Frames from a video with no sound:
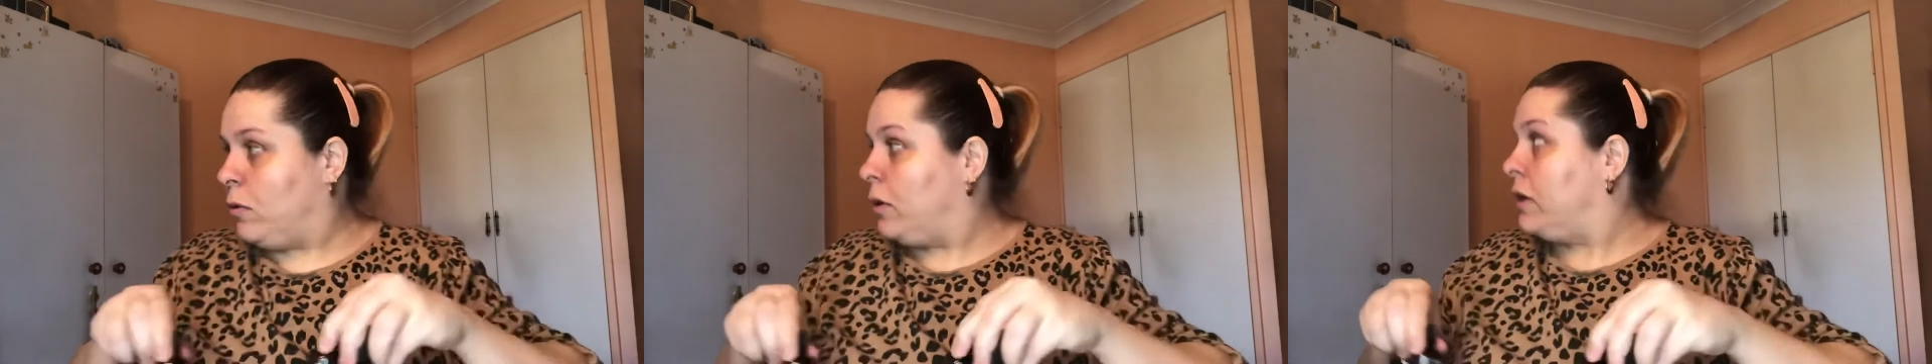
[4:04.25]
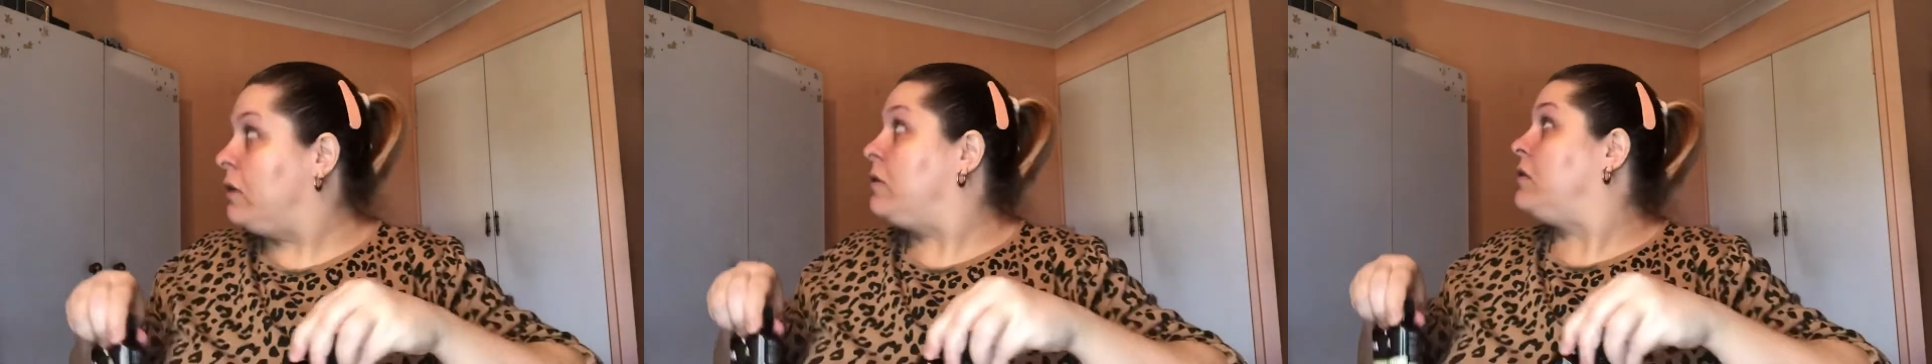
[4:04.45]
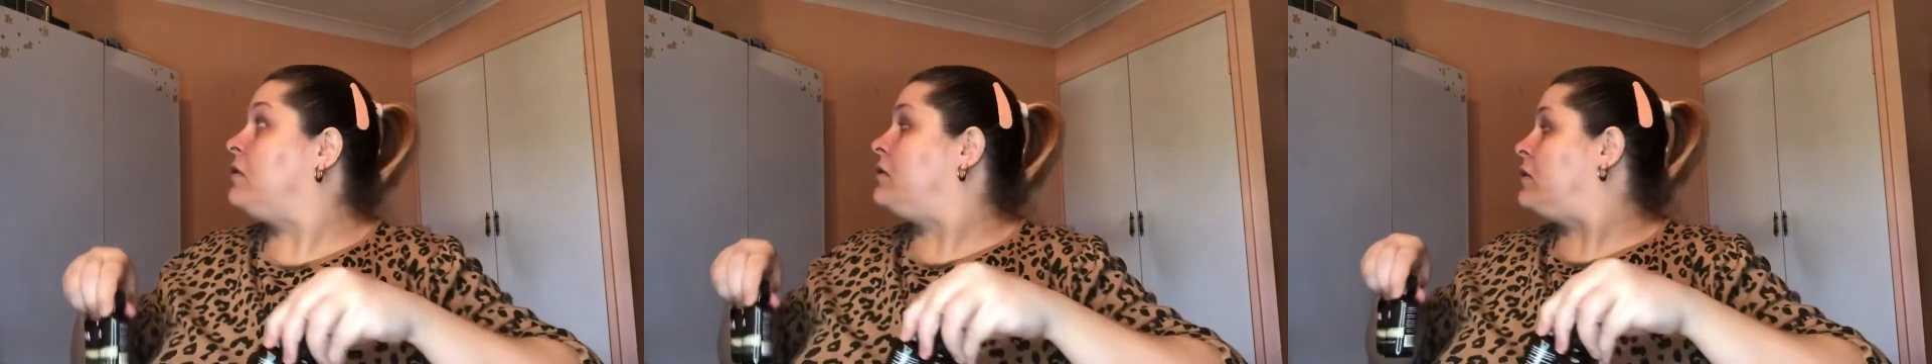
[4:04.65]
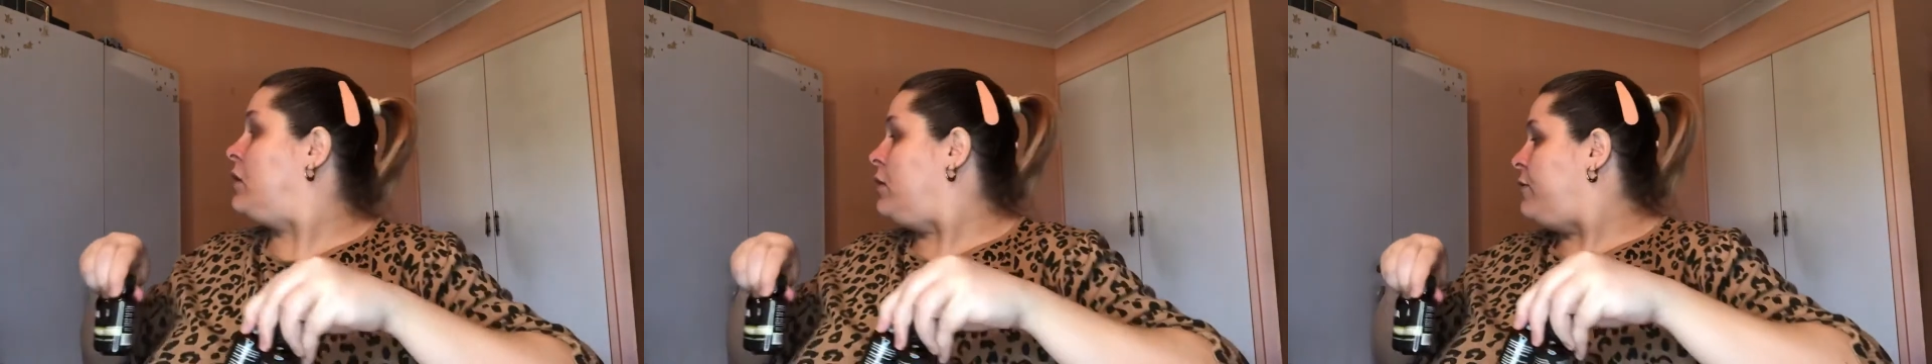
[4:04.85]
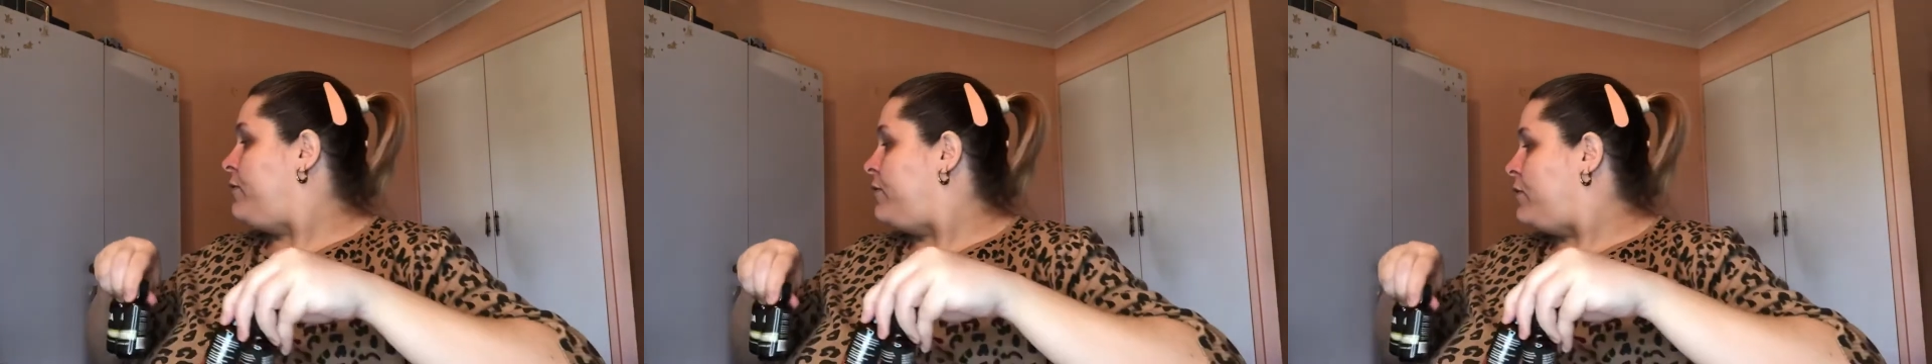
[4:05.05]
oils
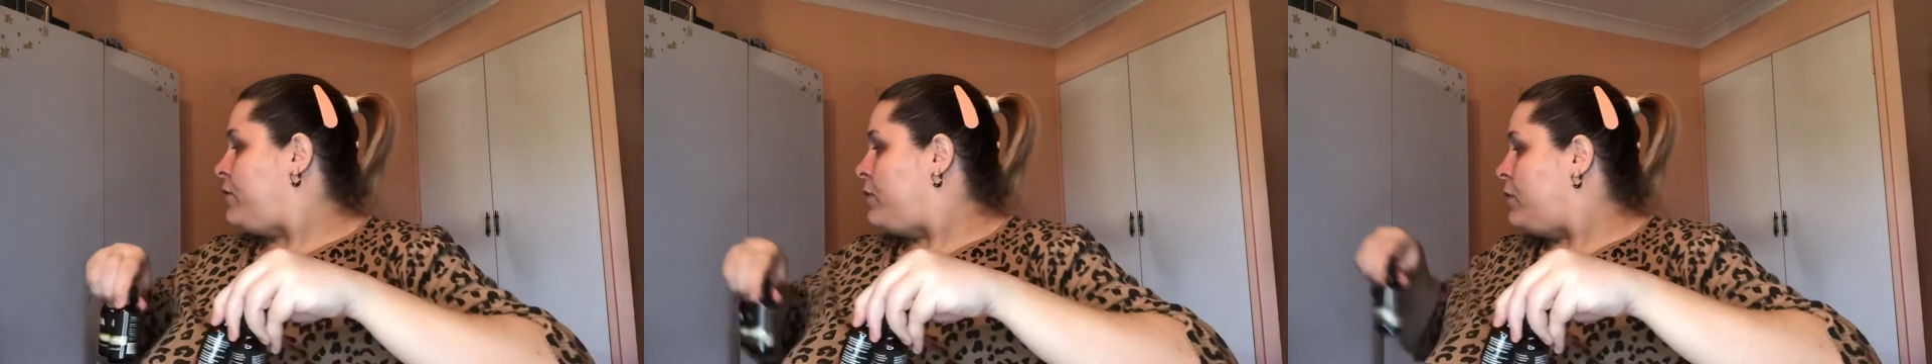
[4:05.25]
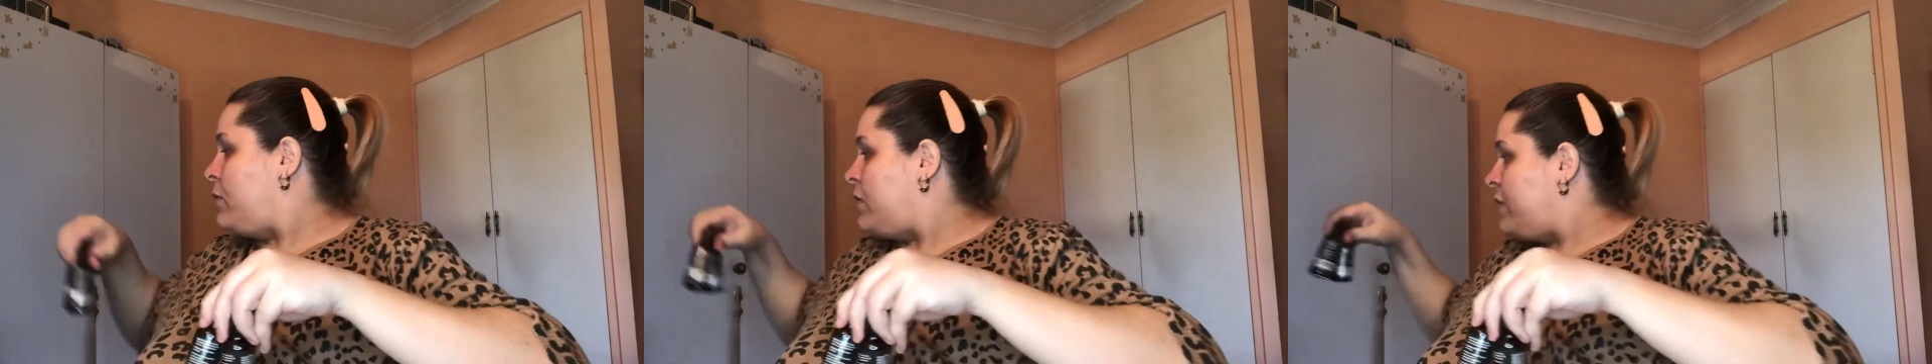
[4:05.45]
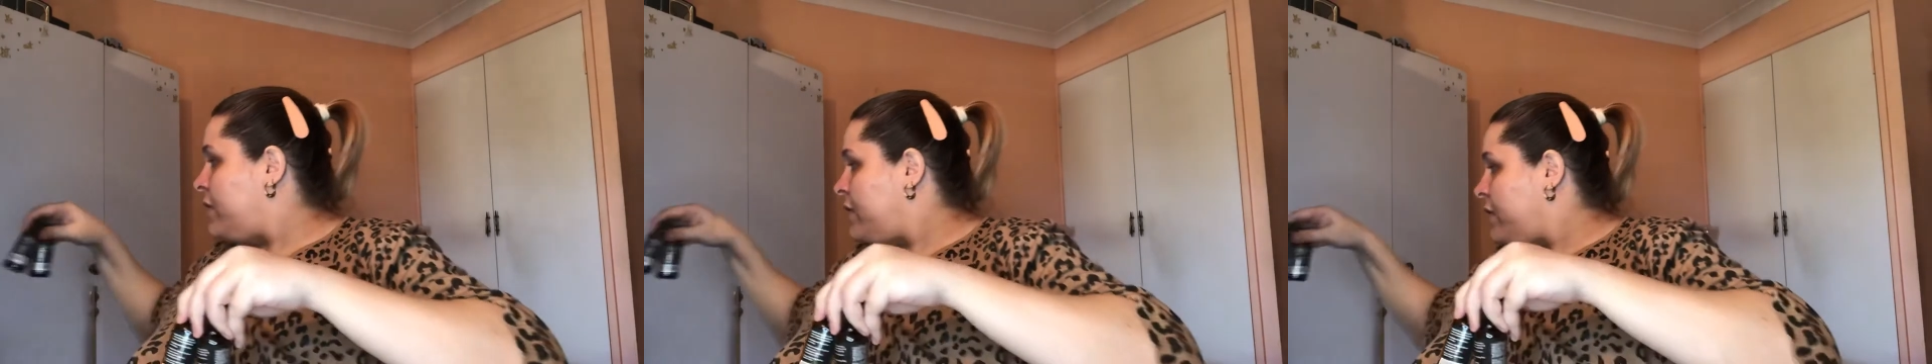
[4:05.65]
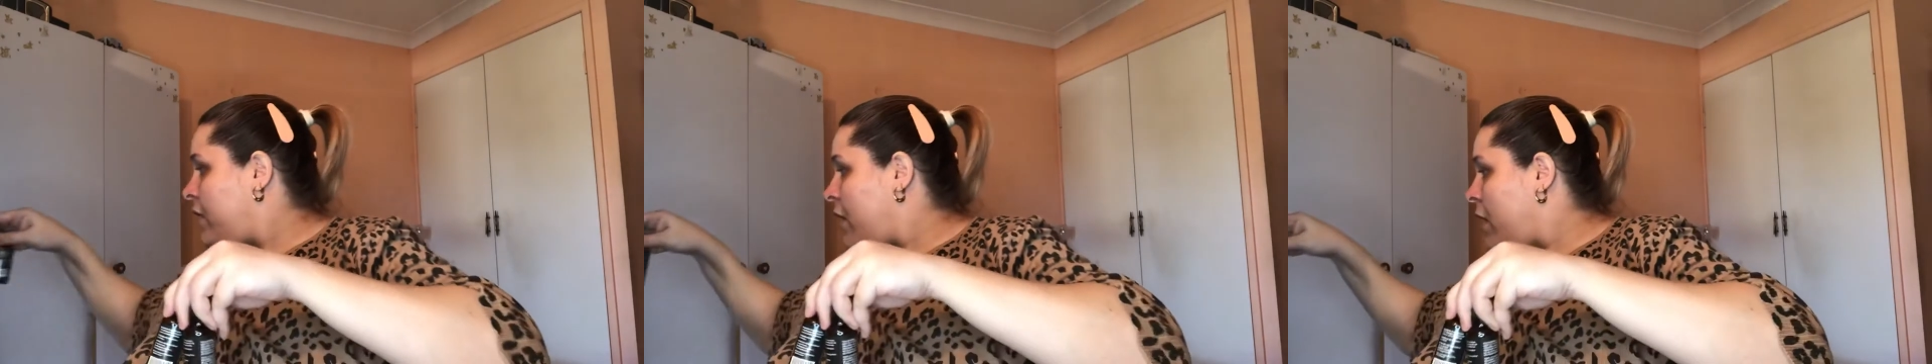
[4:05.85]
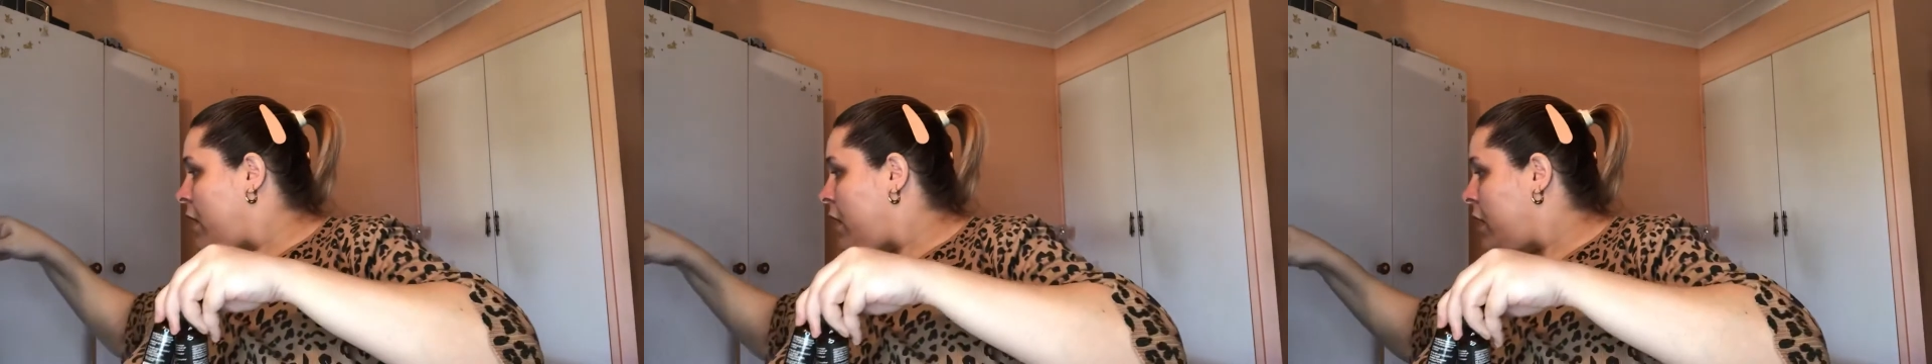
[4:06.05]
off to the
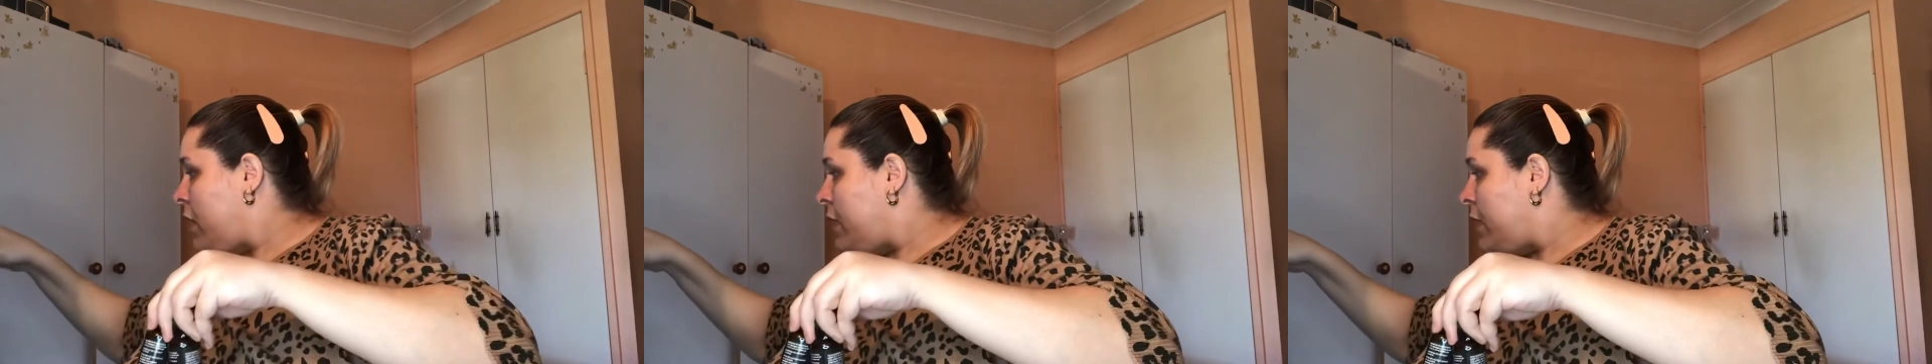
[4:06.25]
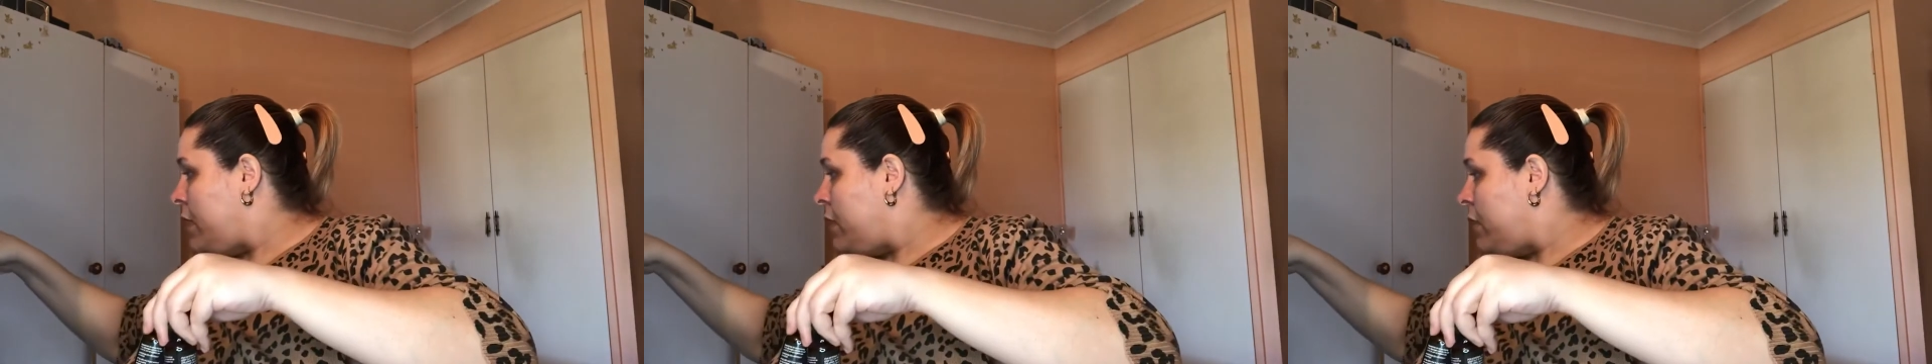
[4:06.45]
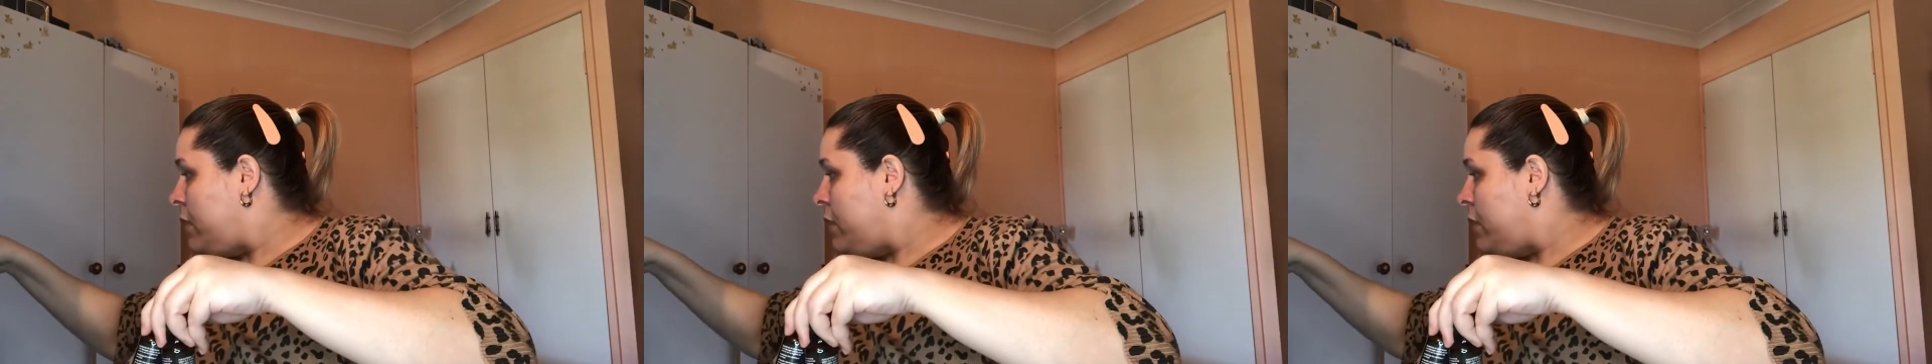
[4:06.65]
side.